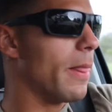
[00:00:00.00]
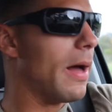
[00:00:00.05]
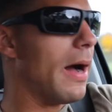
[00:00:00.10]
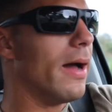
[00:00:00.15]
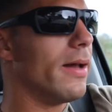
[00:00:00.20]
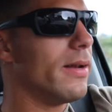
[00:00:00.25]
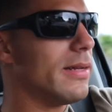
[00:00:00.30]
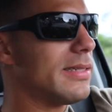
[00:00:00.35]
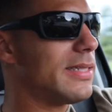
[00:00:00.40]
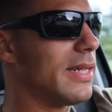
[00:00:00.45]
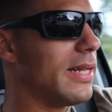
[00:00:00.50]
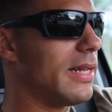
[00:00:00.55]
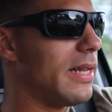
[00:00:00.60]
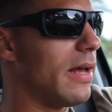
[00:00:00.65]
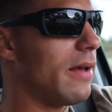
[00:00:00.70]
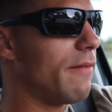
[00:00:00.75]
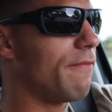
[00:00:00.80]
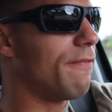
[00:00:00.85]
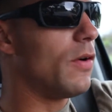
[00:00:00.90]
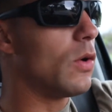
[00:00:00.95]
I understand
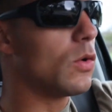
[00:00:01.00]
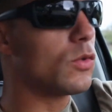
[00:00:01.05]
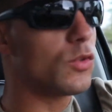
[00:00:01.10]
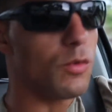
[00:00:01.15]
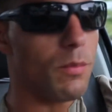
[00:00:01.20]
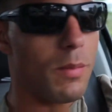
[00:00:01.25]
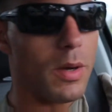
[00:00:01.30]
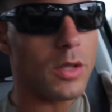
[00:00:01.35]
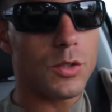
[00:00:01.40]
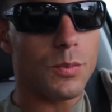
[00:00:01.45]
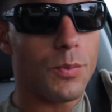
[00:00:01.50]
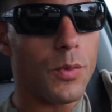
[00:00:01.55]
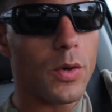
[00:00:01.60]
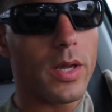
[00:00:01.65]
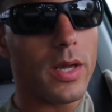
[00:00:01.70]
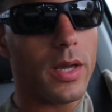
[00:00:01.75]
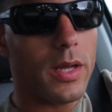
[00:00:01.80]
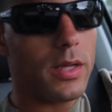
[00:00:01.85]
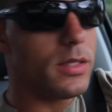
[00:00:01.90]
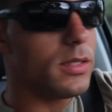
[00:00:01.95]
that folks with multiple
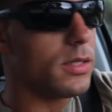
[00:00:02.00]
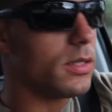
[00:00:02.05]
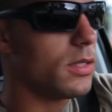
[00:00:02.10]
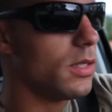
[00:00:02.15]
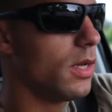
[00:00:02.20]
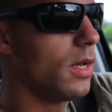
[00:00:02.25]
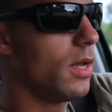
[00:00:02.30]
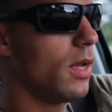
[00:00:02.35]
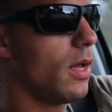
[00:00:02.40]
kids